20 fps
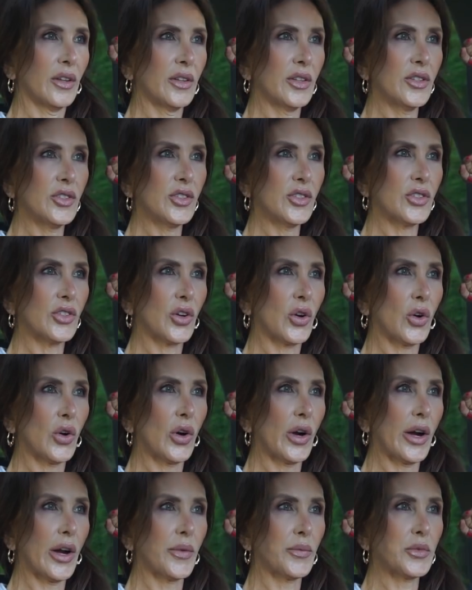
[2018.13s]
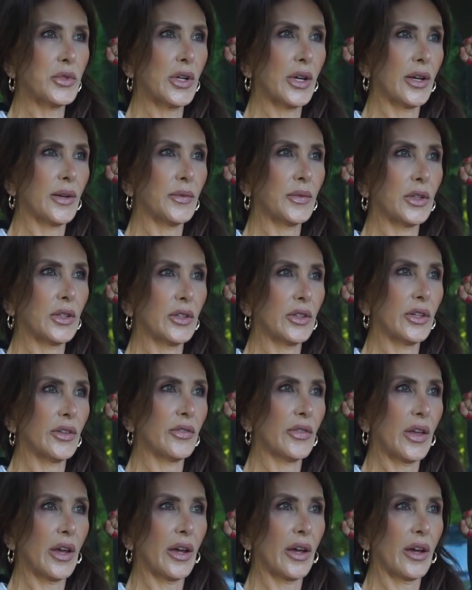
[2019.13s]
This is a crap time to leave
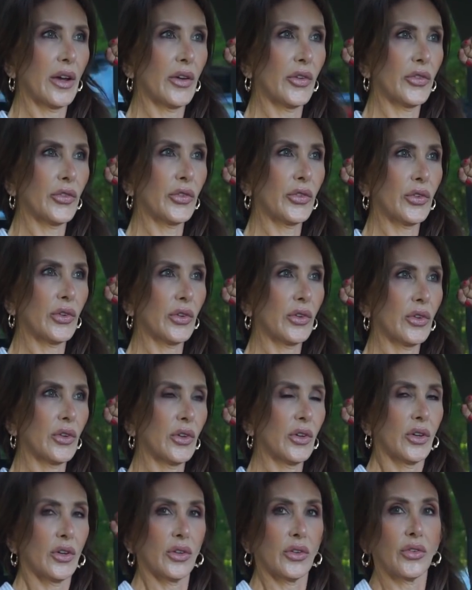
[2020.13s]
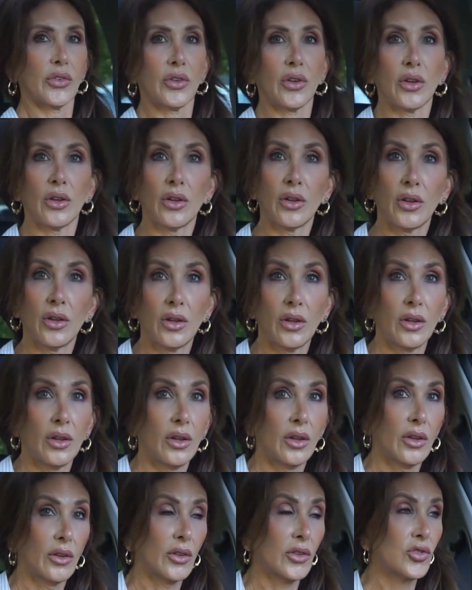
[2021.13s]
the house because
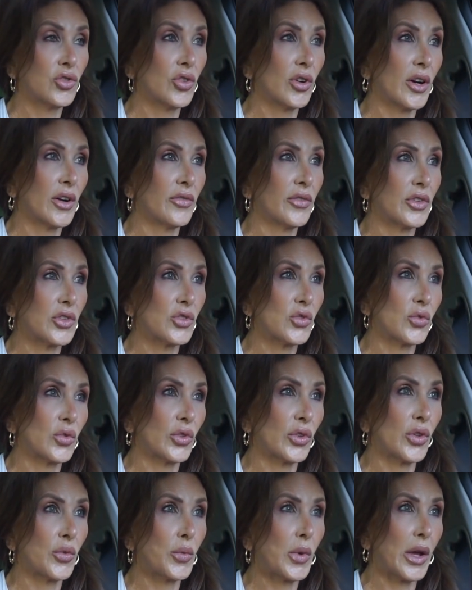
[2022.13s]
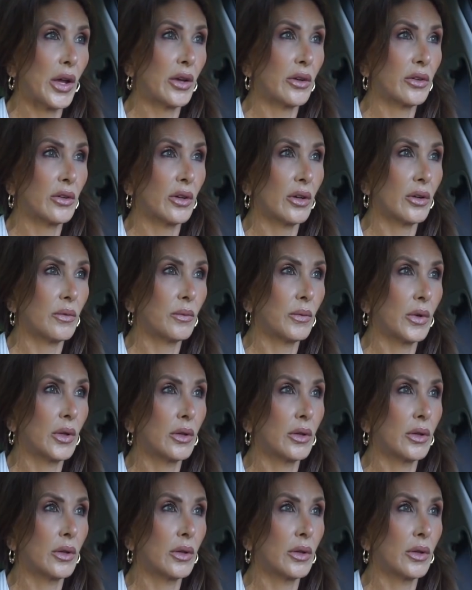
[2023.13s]
the traffic's really backed up.